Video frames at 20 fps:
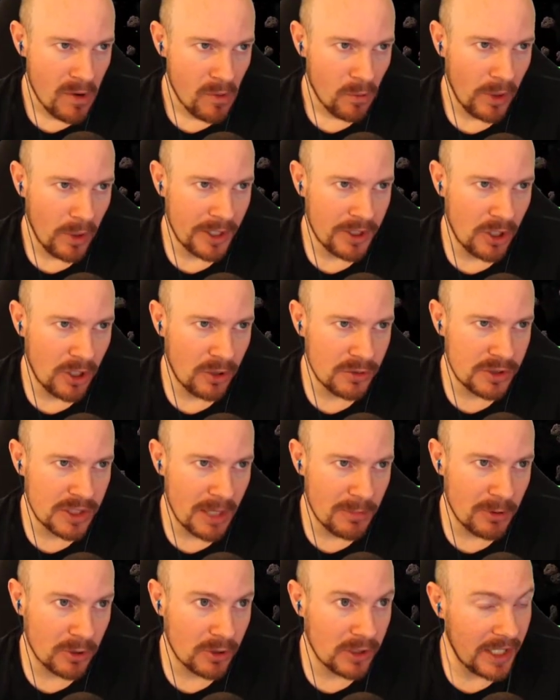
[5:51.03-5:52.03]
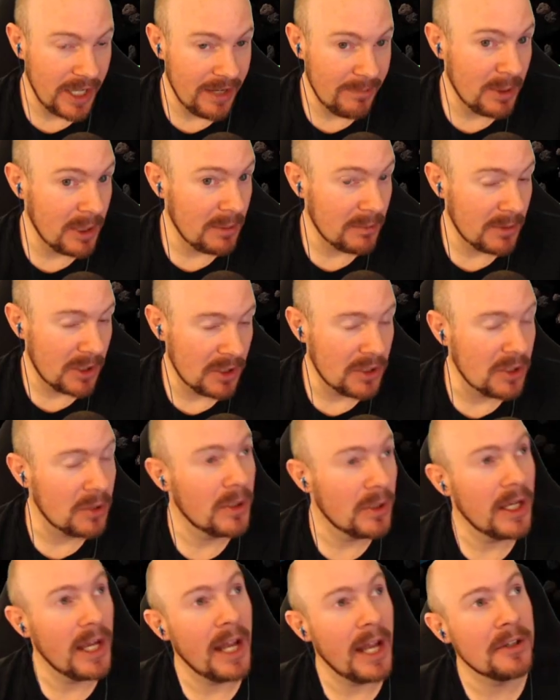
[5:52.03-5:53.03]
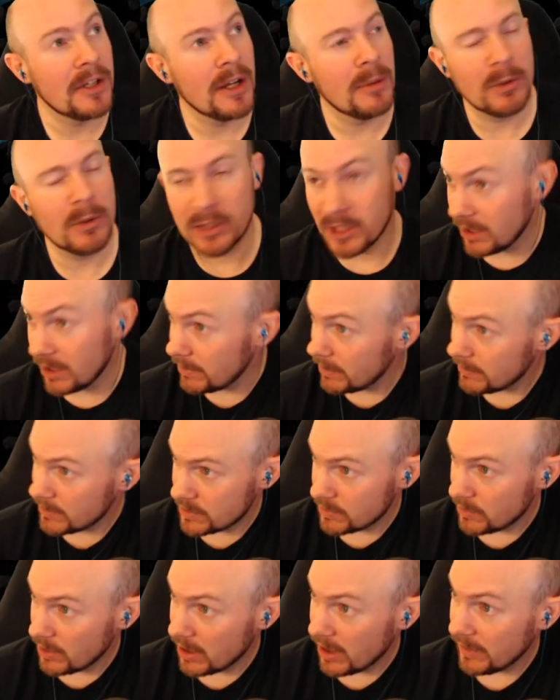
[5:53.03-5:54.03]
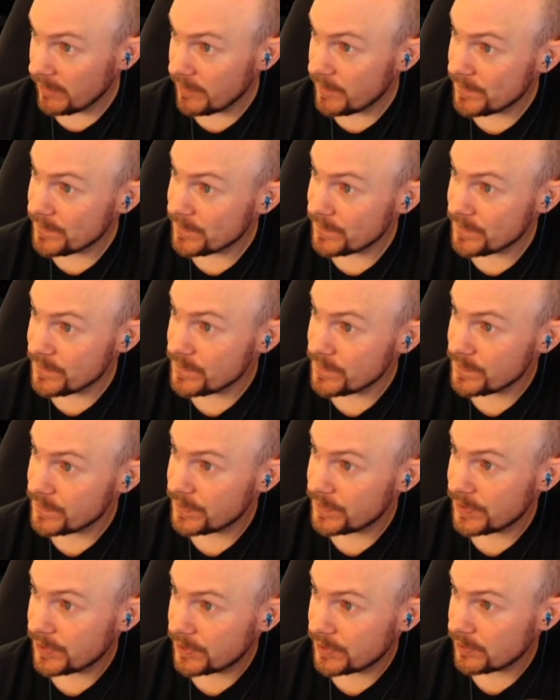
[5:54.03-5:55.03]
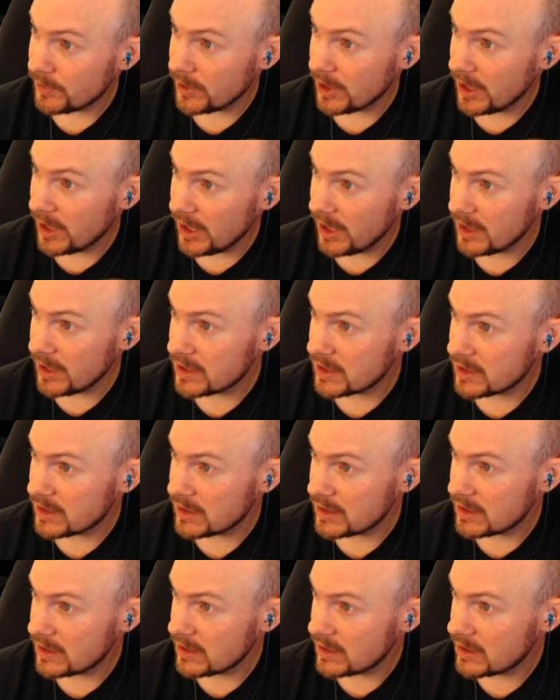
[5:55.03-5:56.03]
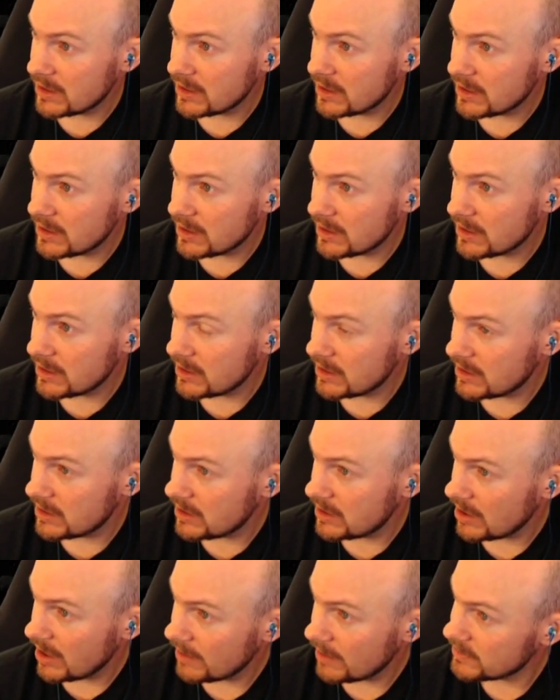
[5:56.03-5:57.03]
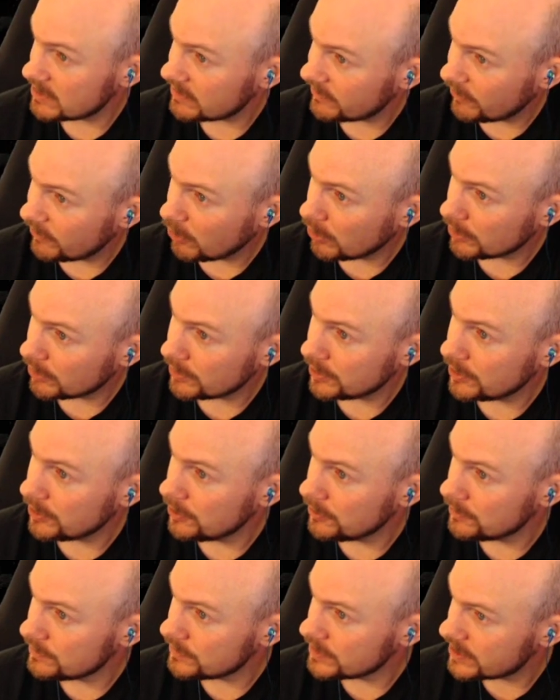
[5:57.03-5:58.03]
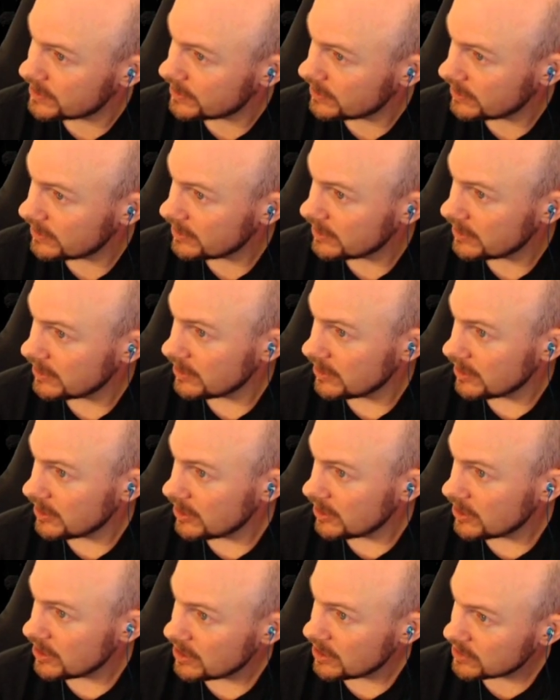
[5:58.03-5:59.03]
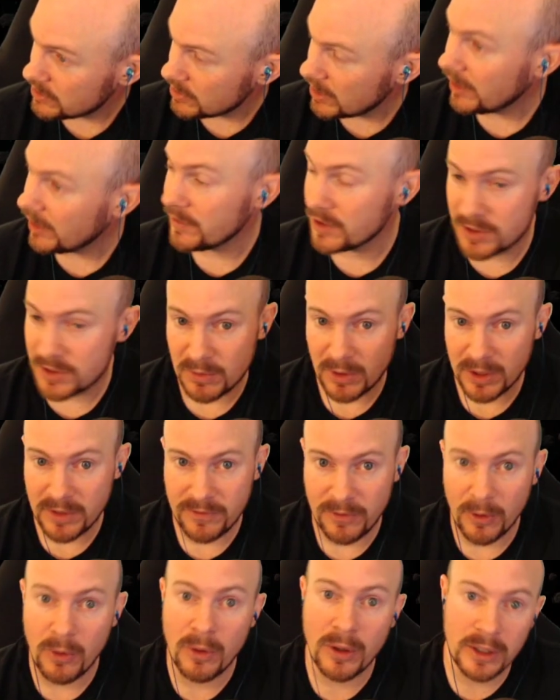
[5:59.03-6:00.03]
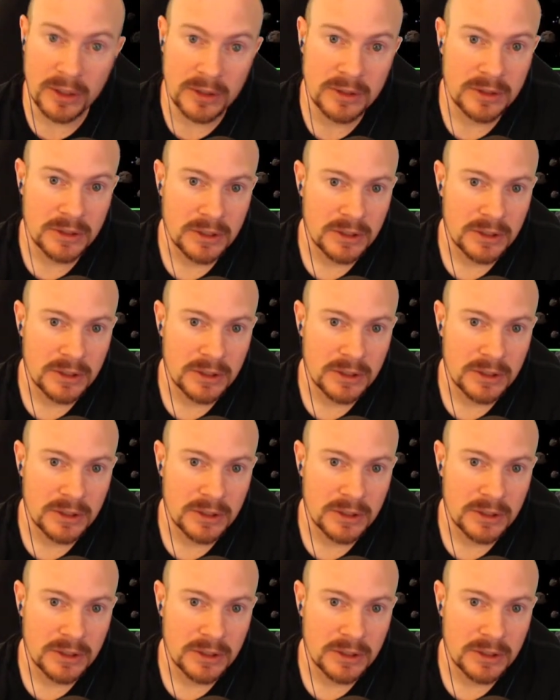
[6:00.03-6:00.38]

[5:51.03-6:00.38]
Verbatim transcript: Well, I know double glaive beam can do it, and double glaive beam is what? three times four rooms. 12 is 24.